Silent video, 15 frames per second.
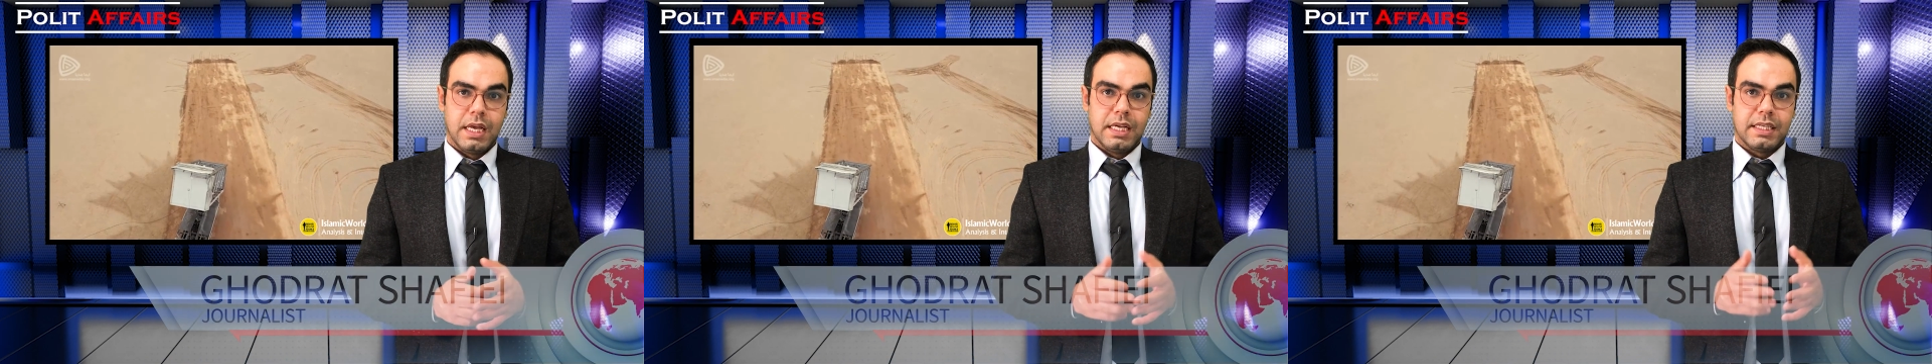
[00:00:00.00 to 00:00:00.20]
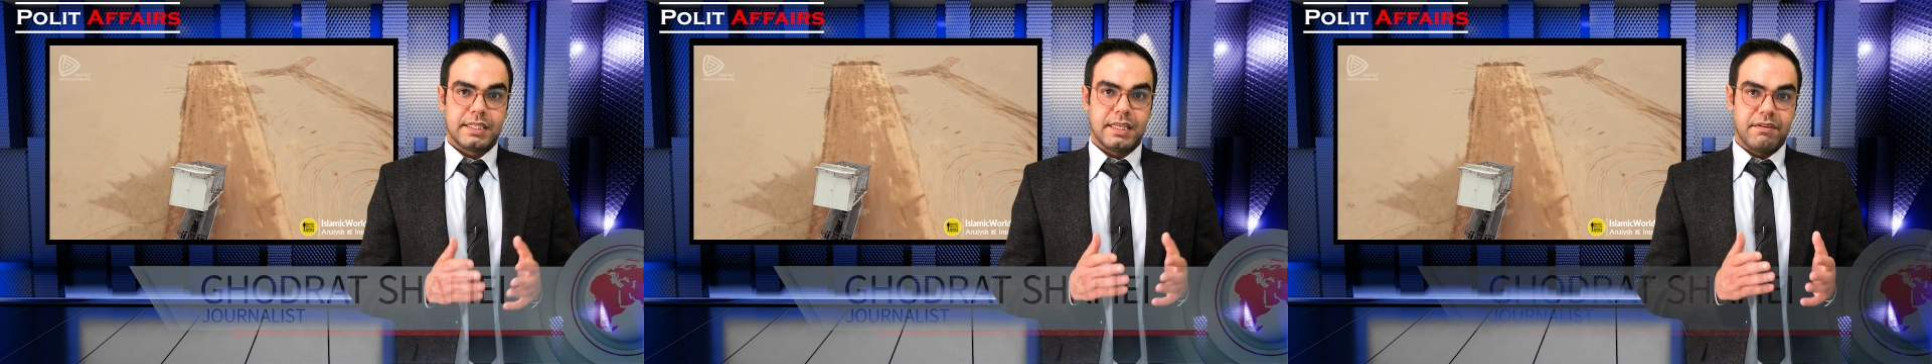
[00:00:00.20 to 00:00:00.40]

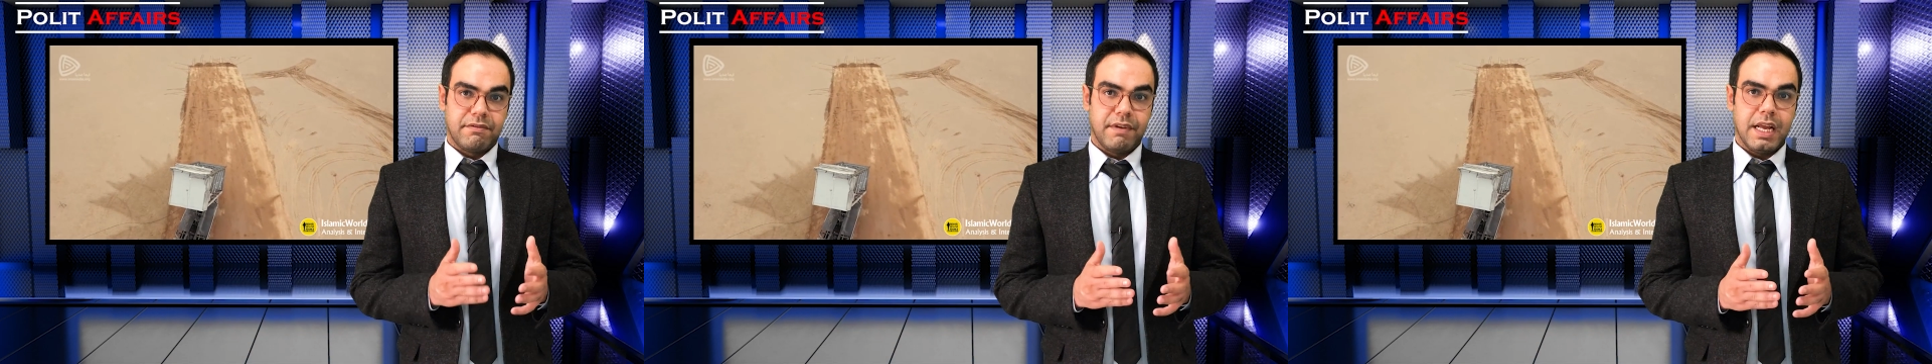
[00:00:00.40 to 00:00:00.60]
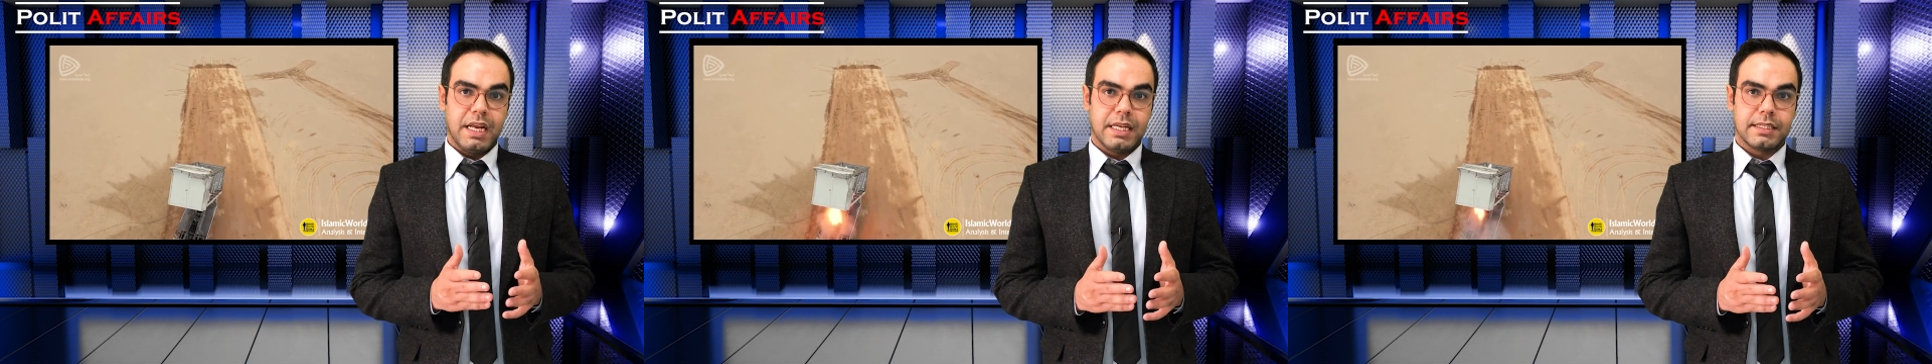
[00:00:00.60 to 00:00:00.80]

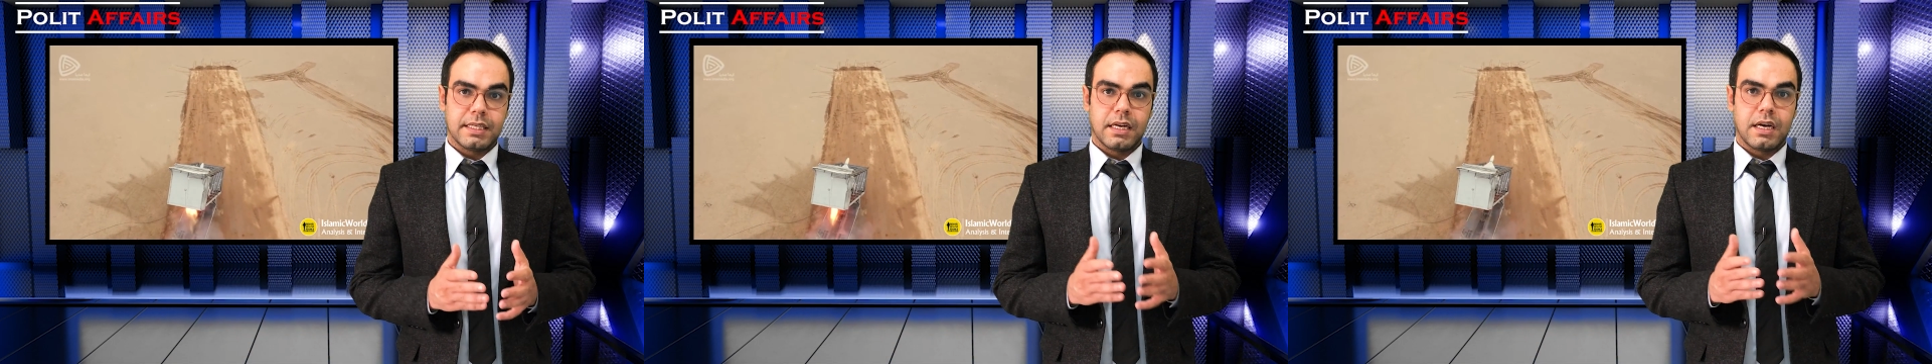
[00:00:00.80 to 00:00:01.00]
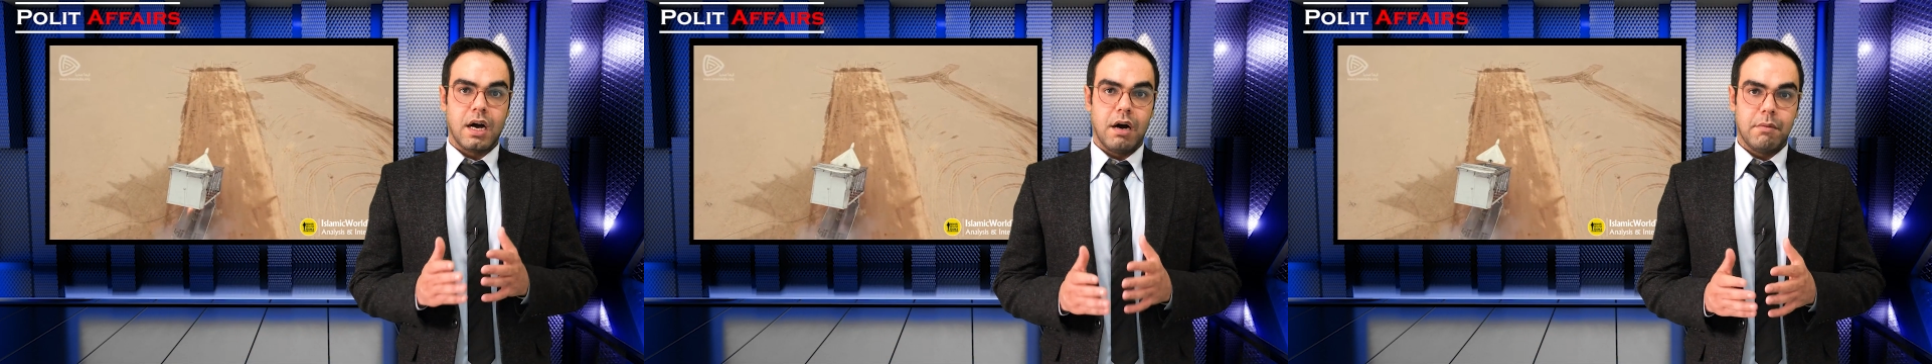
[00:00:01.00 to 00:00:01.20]
surveillance
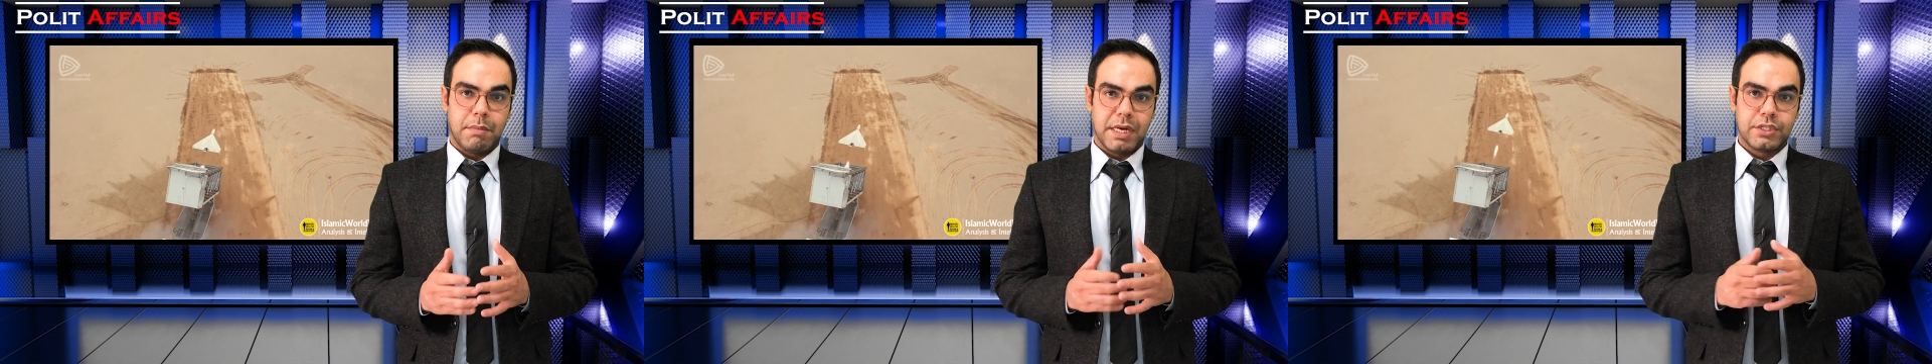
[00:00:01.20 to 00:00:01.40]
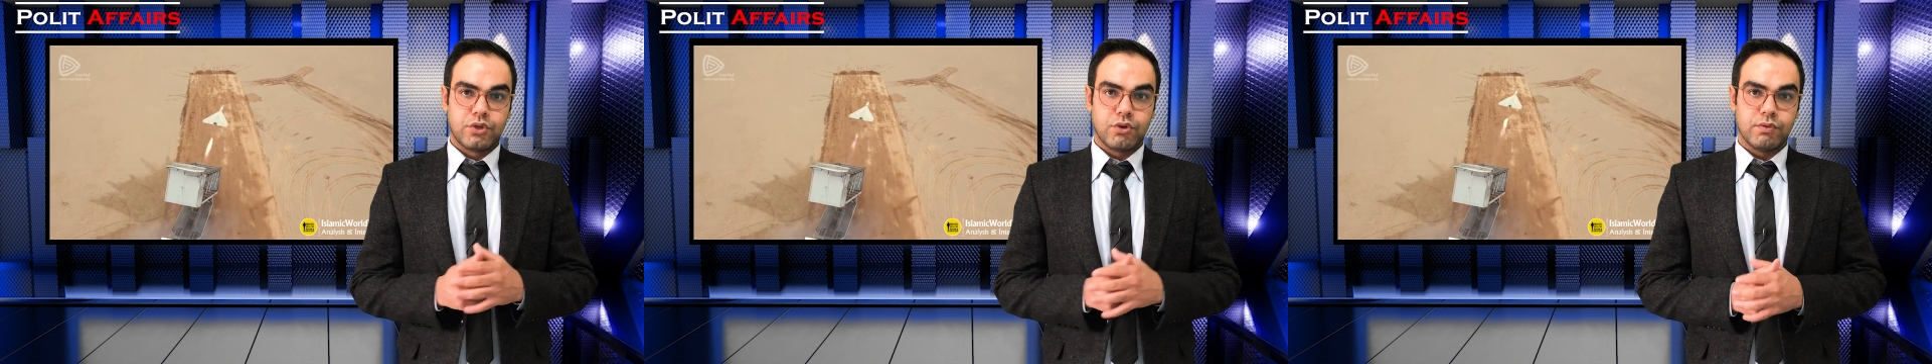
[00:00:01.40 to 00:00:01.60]
and
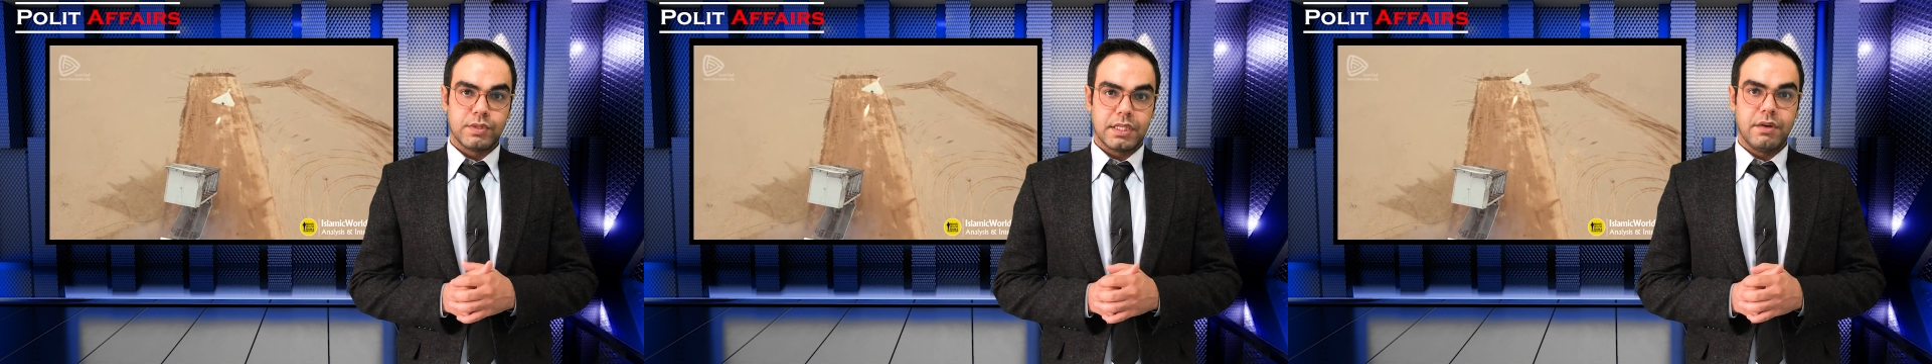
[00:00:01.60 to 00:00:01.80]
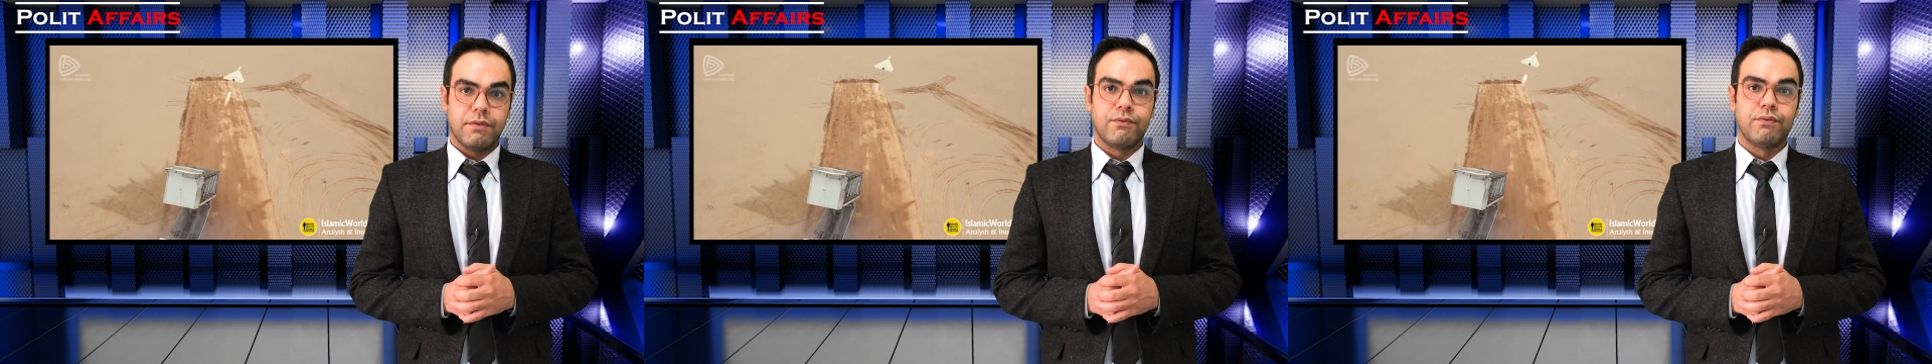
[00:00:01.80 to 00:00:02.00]
combat drones
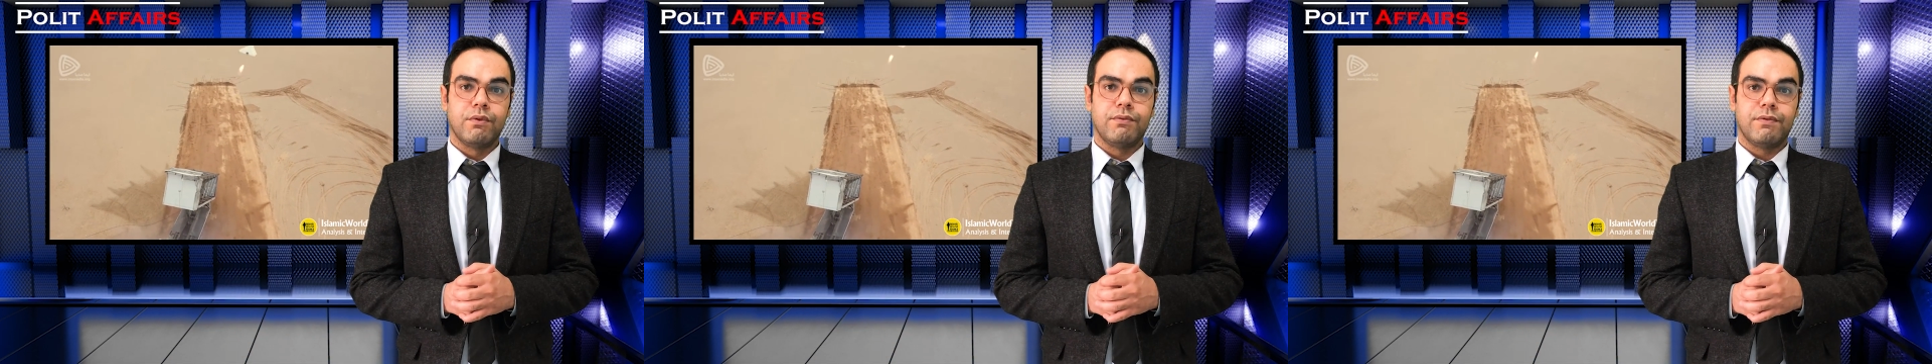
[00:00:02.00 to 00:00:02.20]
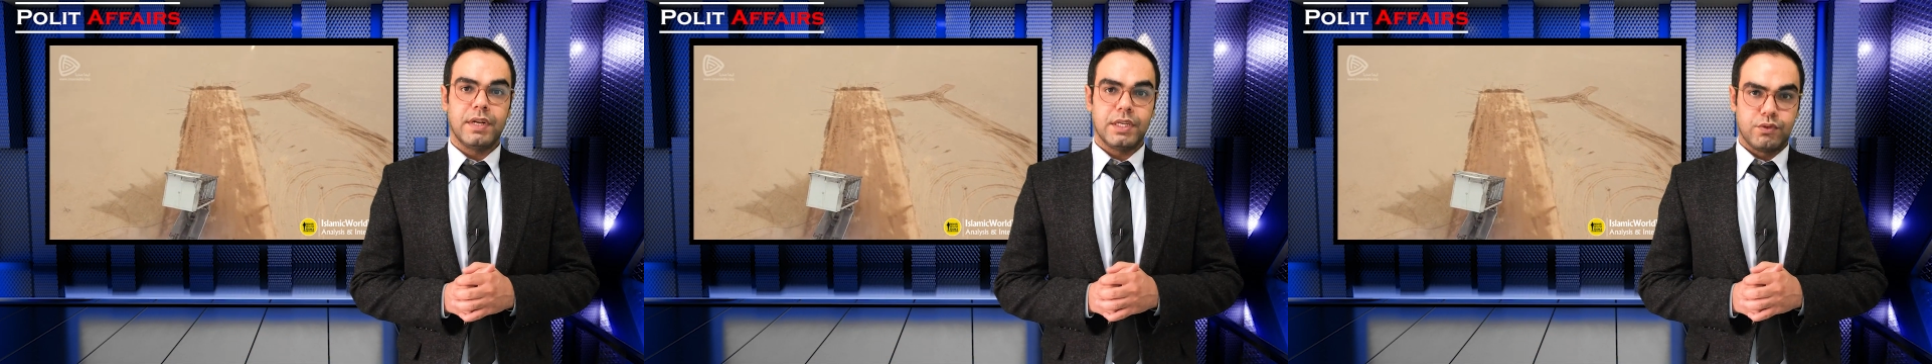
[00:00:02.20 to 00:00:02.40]
in a
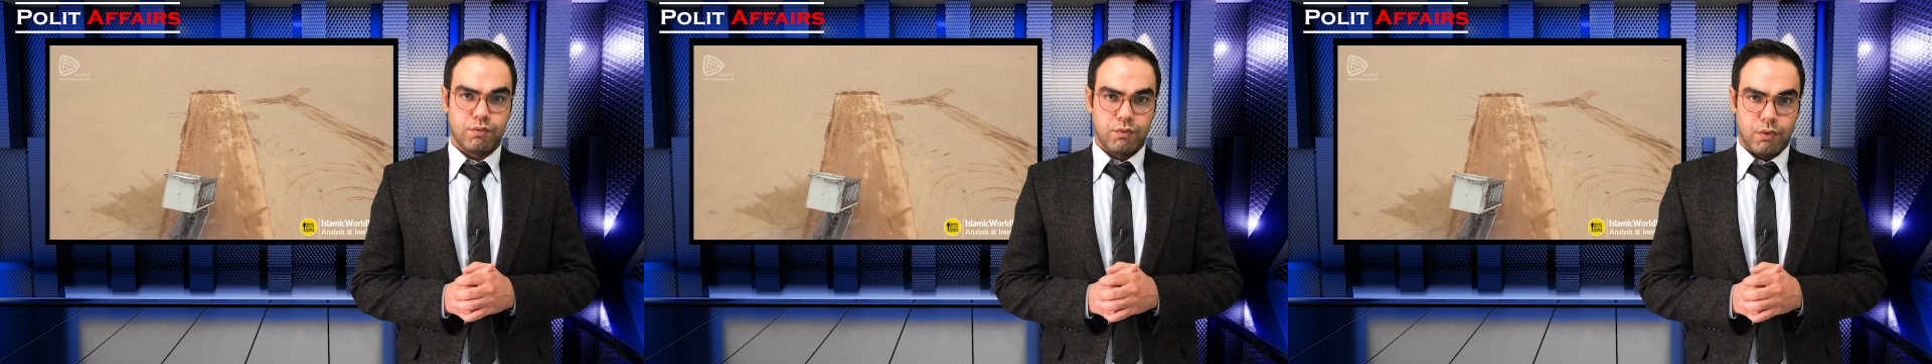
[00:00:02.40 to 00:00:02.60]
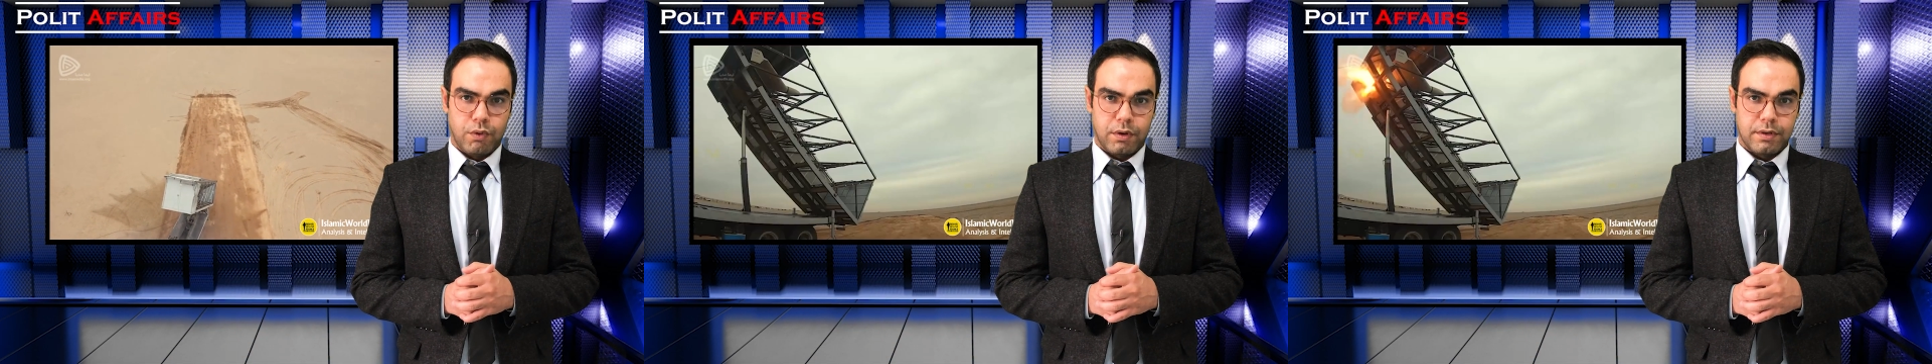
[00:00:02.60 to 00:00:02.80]
full-fledged war.